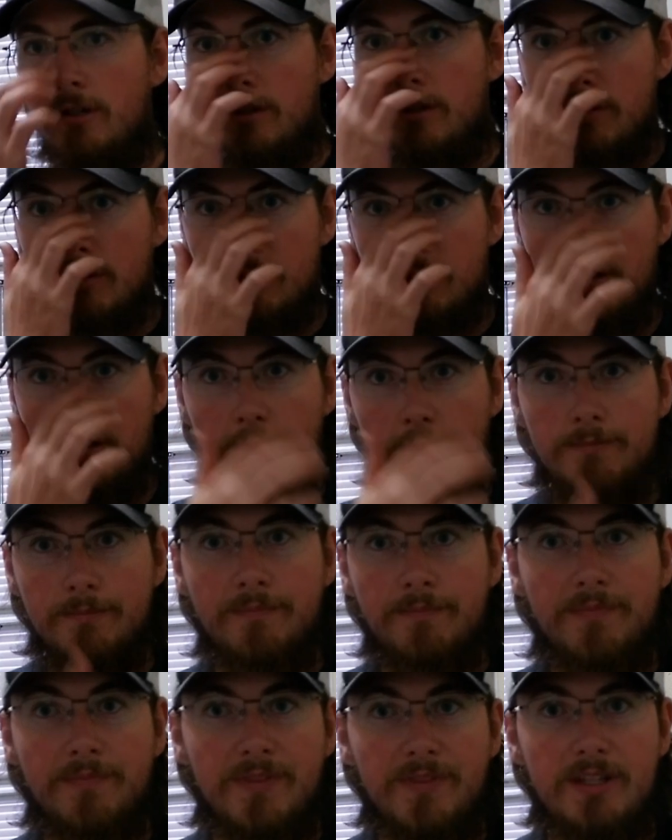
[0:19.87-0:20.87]
So,
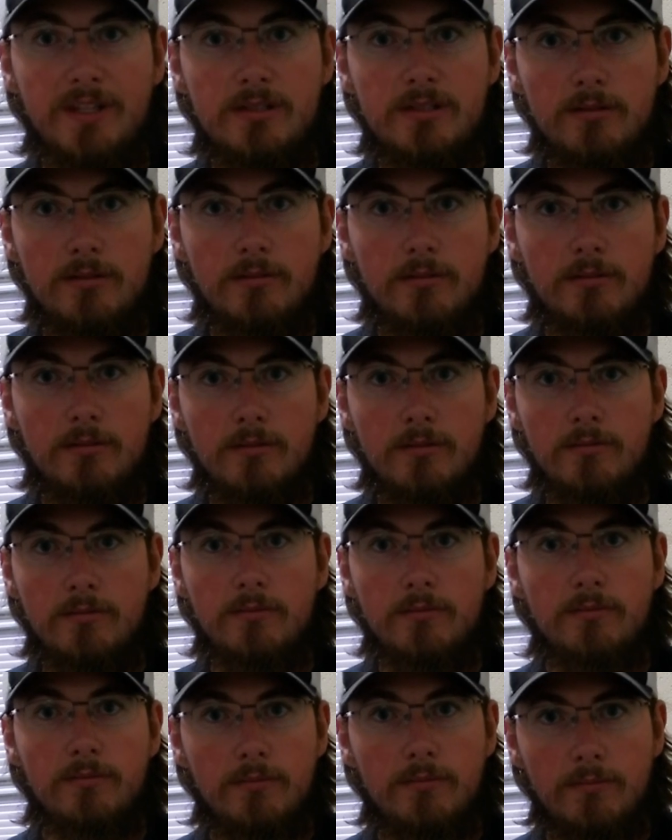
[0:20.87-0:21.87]
this
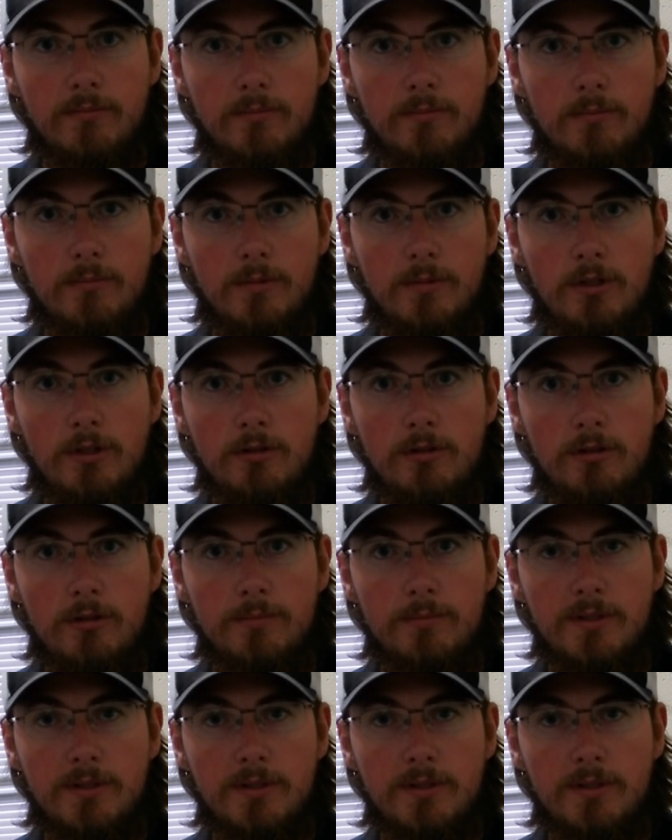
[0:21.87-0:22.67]
YouTube